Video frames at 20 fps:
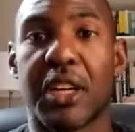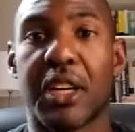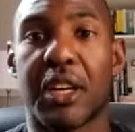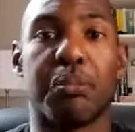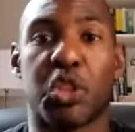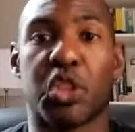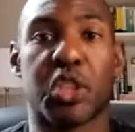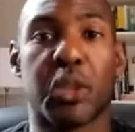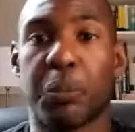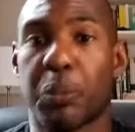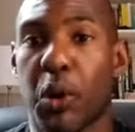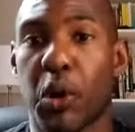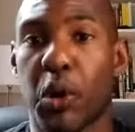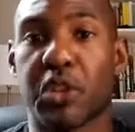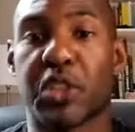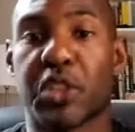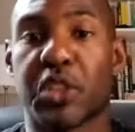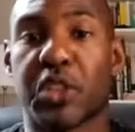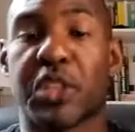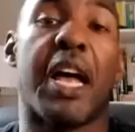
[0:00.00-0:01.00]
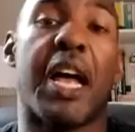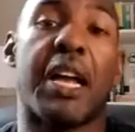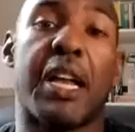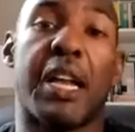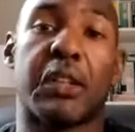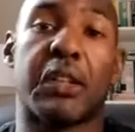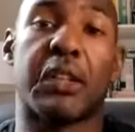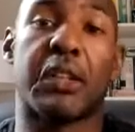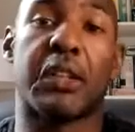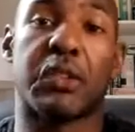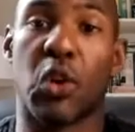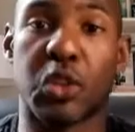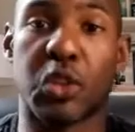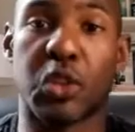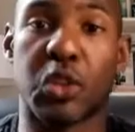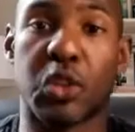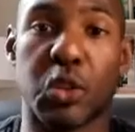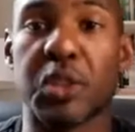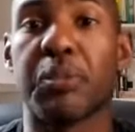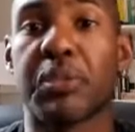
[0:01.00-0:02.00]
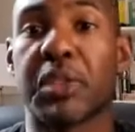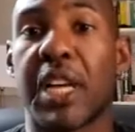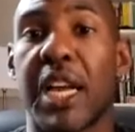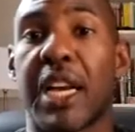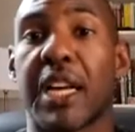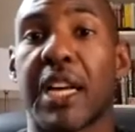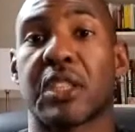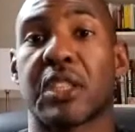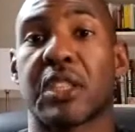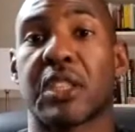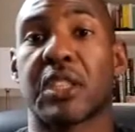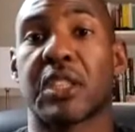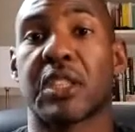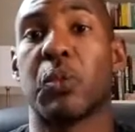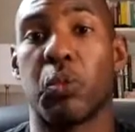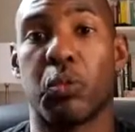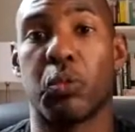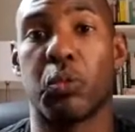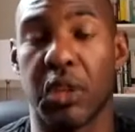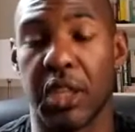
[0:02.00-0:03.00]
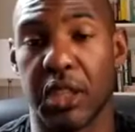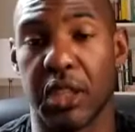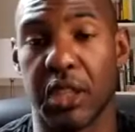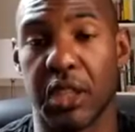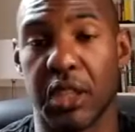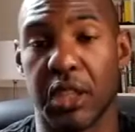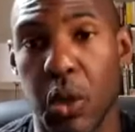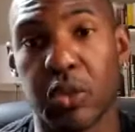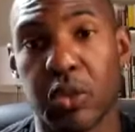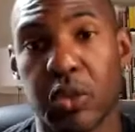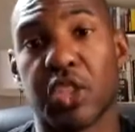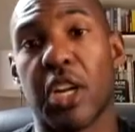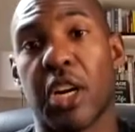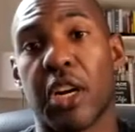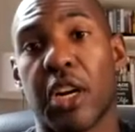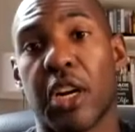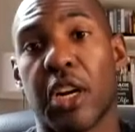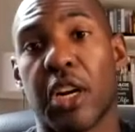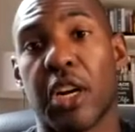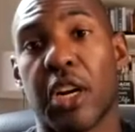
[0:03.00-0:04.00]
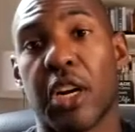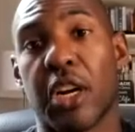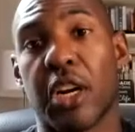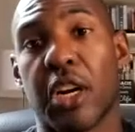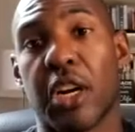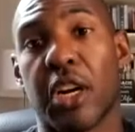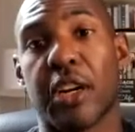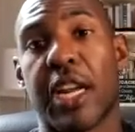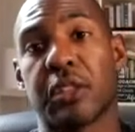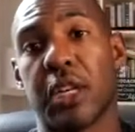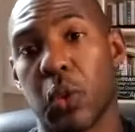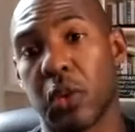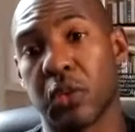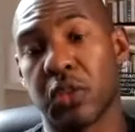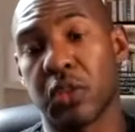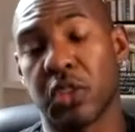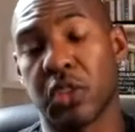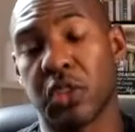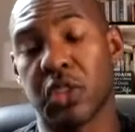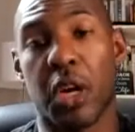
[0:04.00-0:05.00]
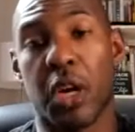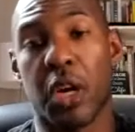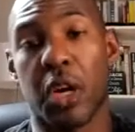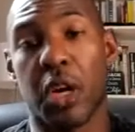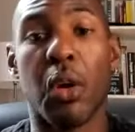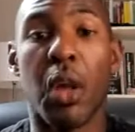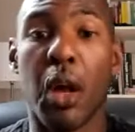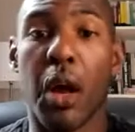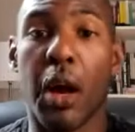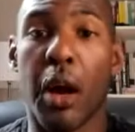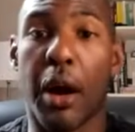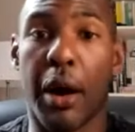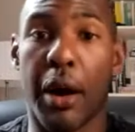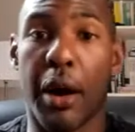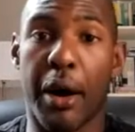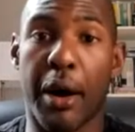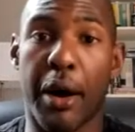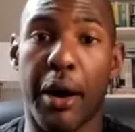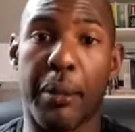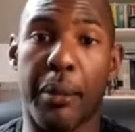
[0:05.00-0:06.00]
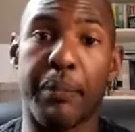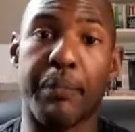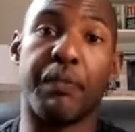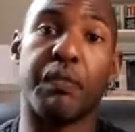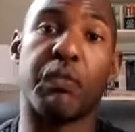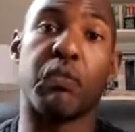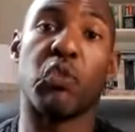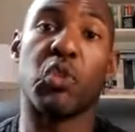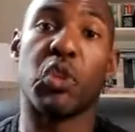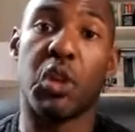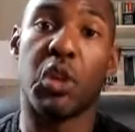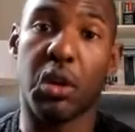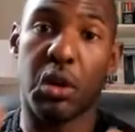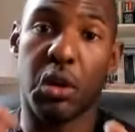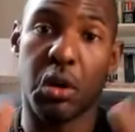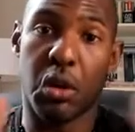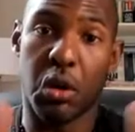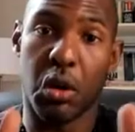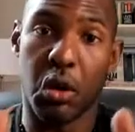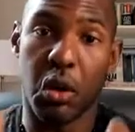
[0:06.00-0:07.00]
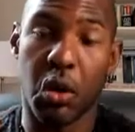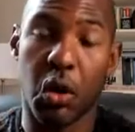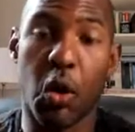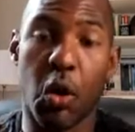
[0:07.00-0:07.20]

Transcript: Just a person that has gone through some things and is willing to share it out there in the world. So hopefully